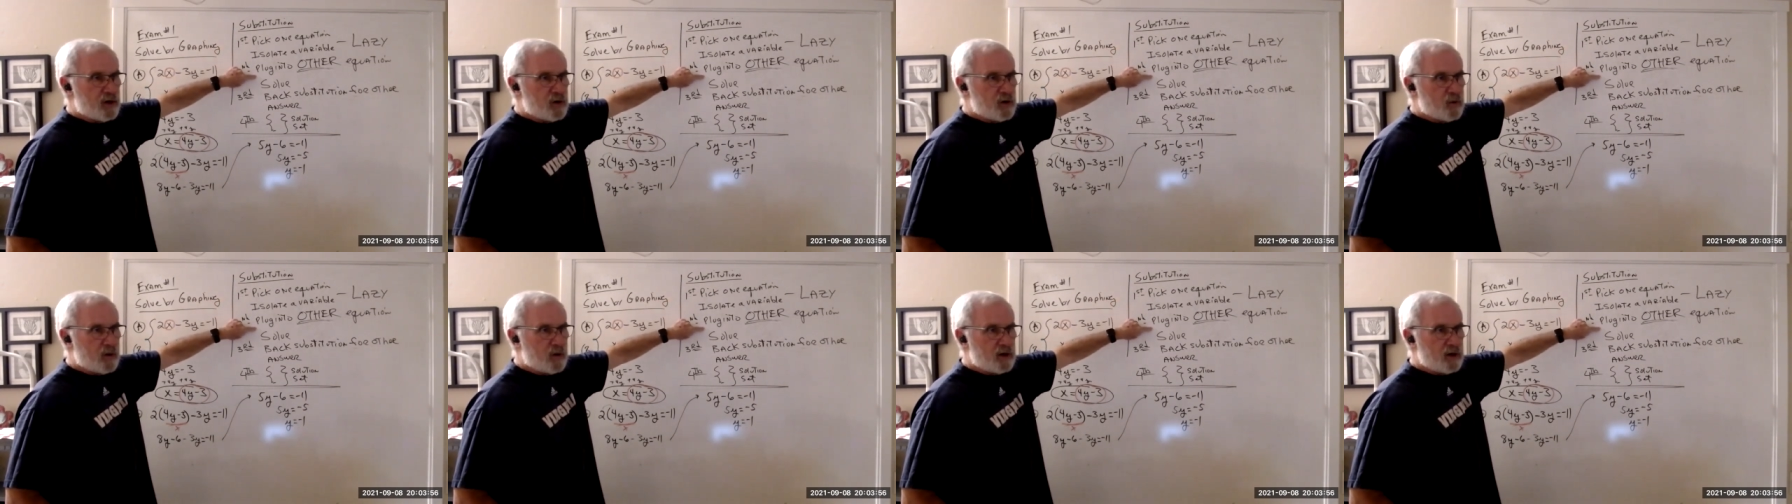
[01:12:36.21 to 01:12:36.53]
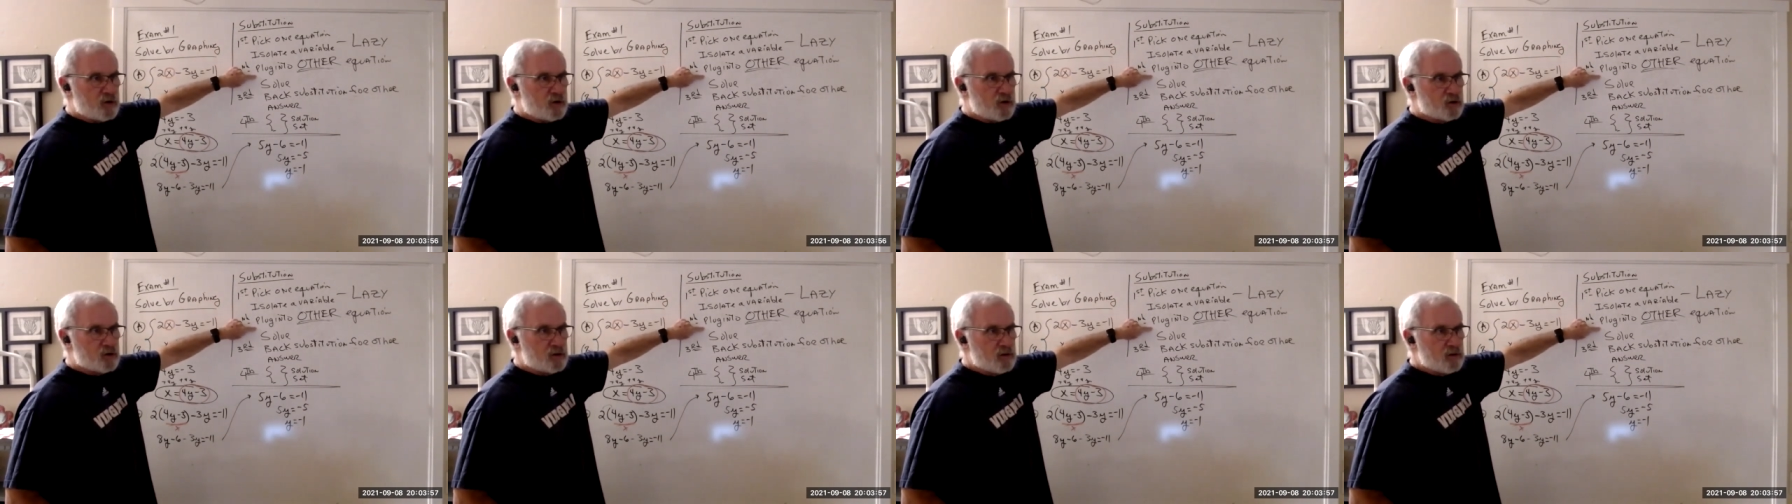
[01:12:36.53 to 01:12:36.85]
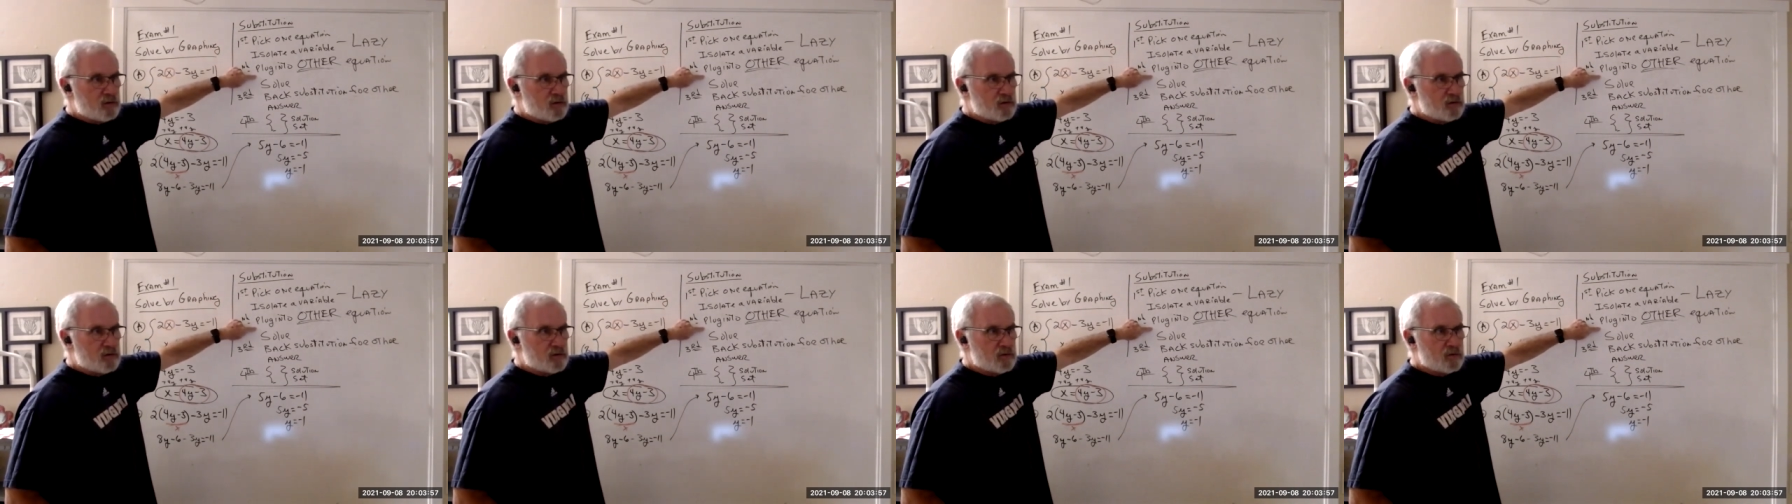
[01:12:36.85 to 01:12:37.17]

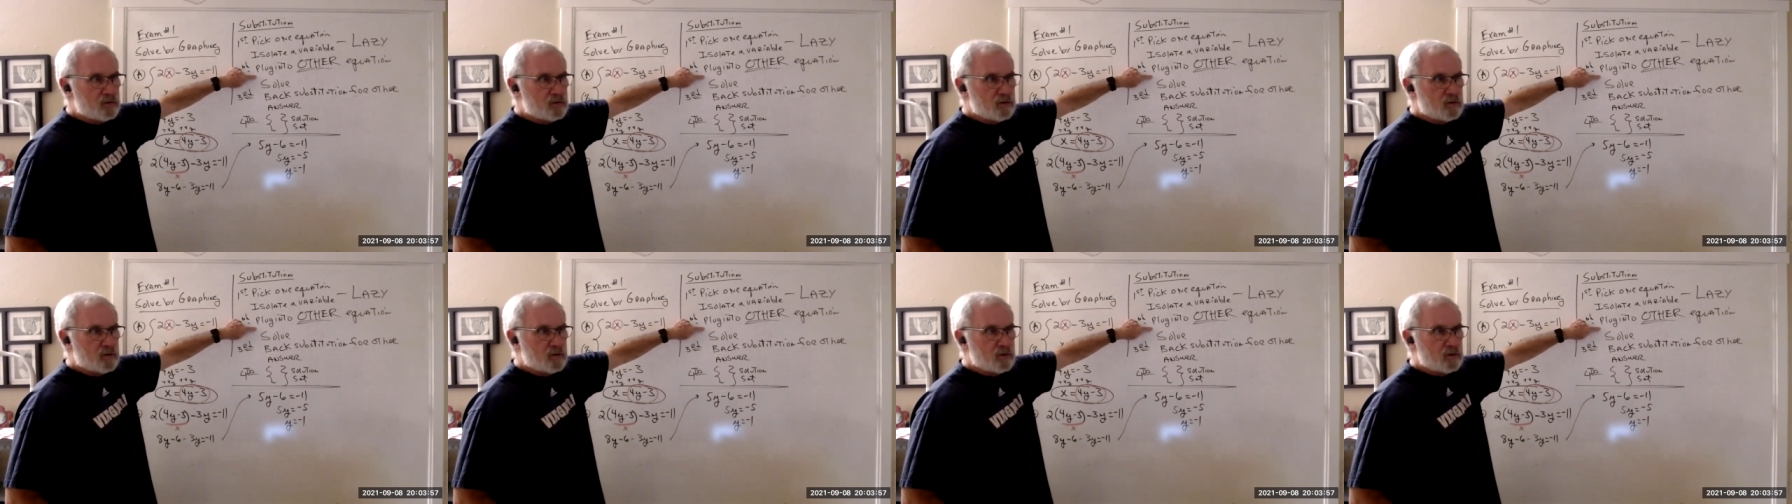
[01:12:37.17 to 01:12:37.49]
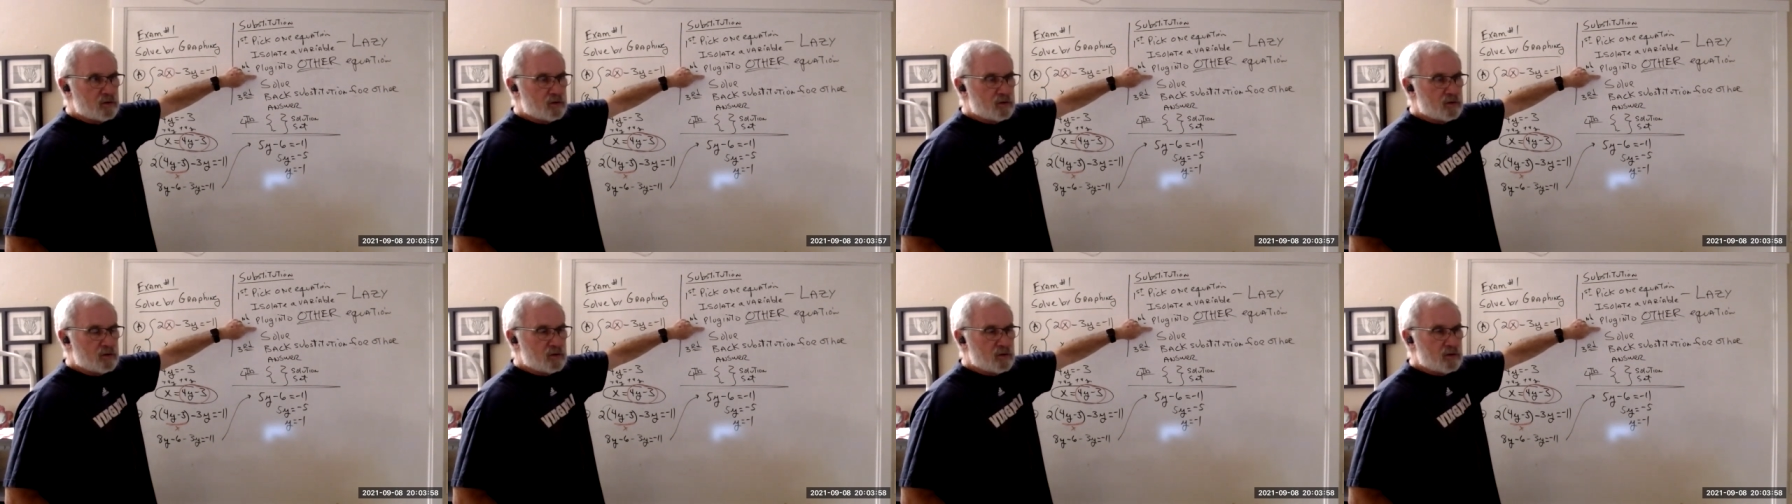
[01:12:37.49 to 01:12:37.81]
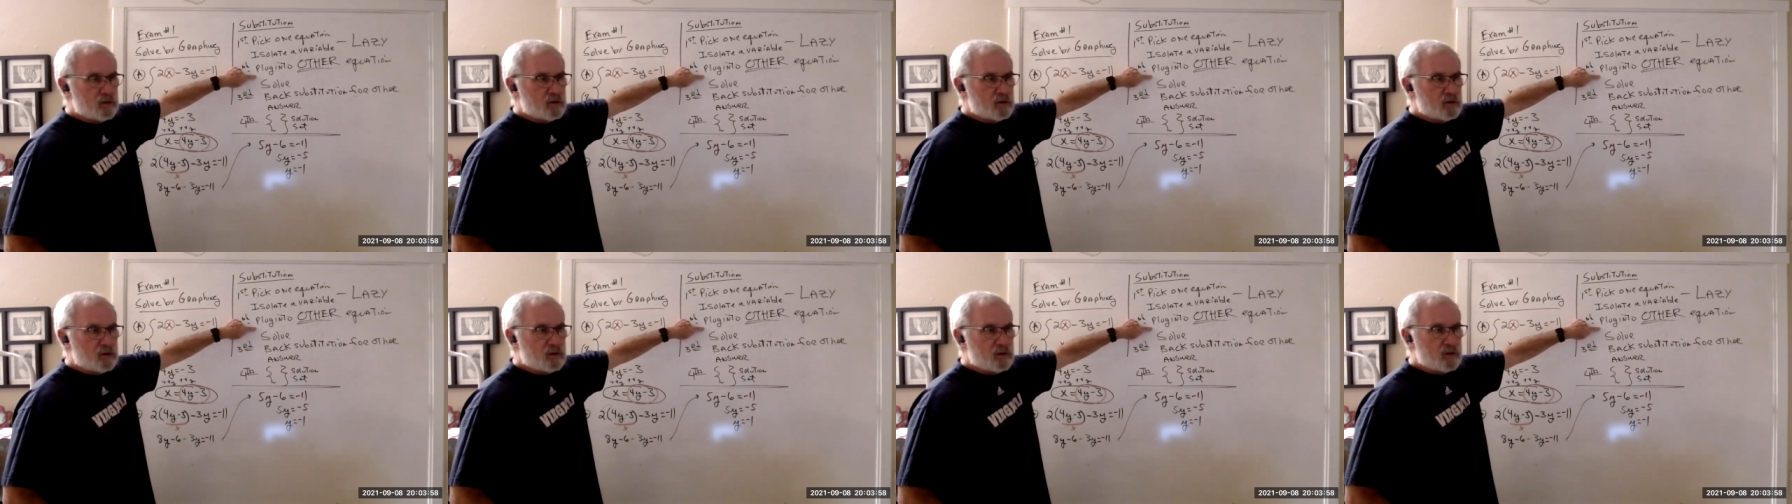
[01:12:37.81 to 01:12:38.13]
equation,
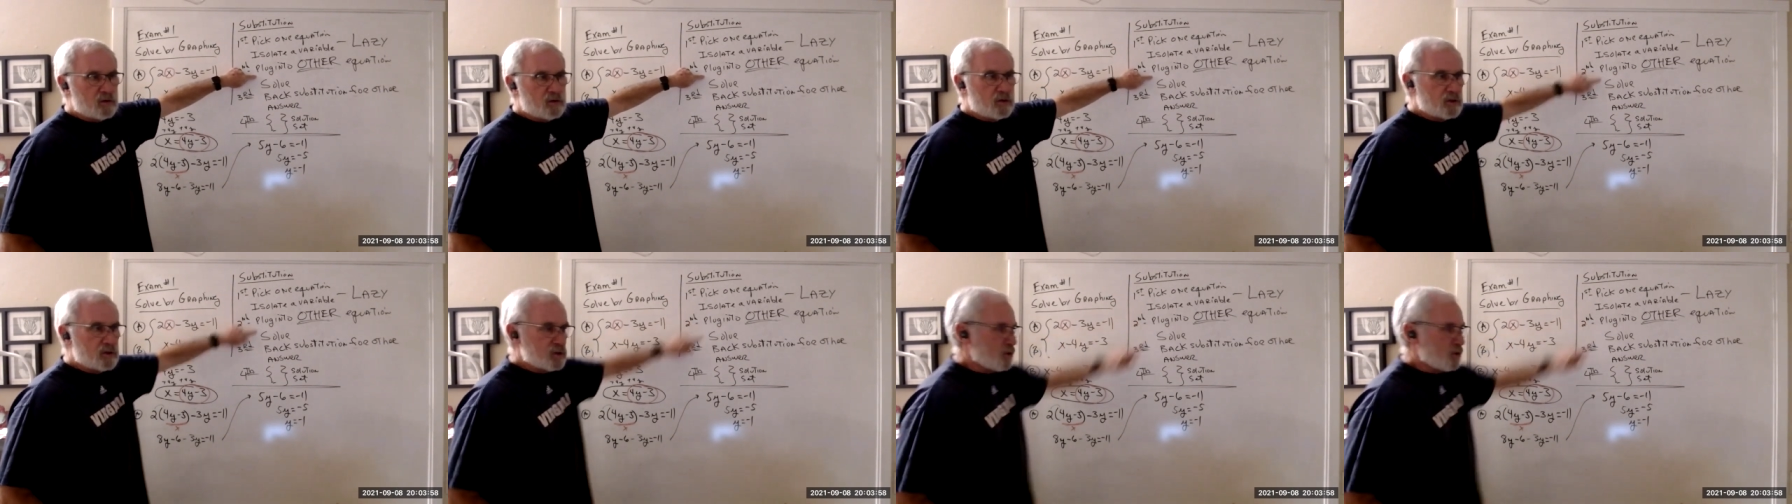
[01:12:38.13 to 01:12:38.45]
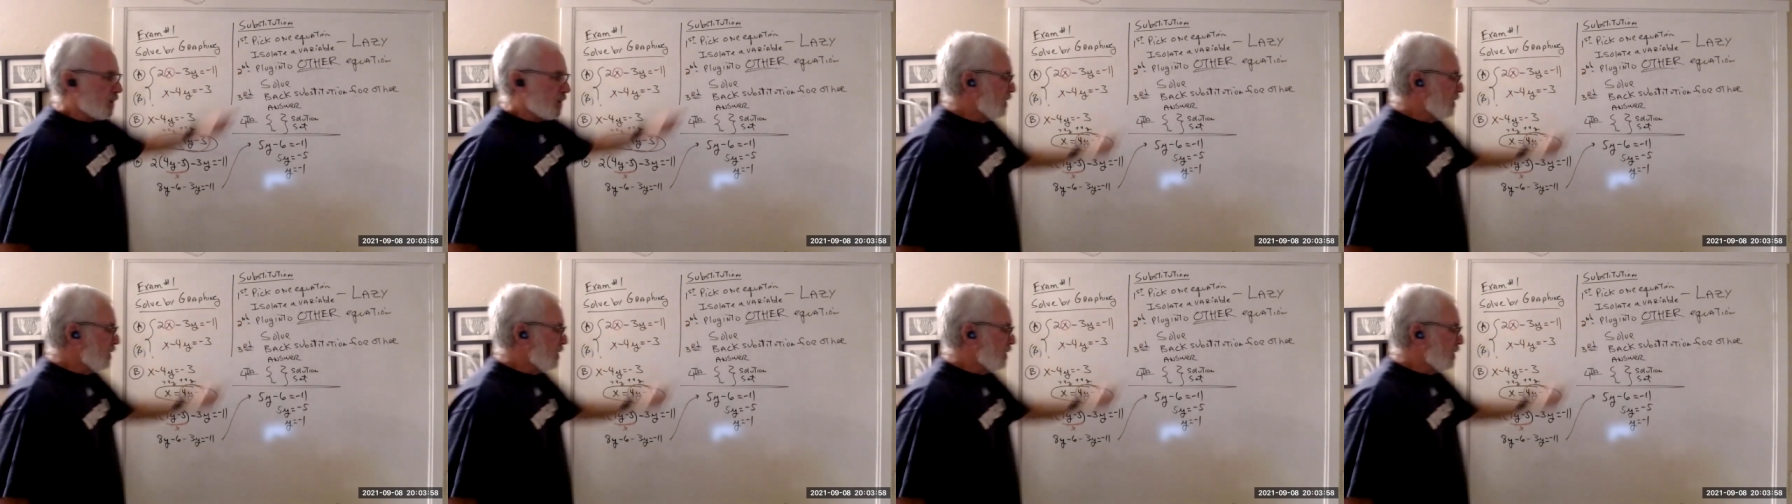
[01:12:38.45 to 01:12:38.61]
so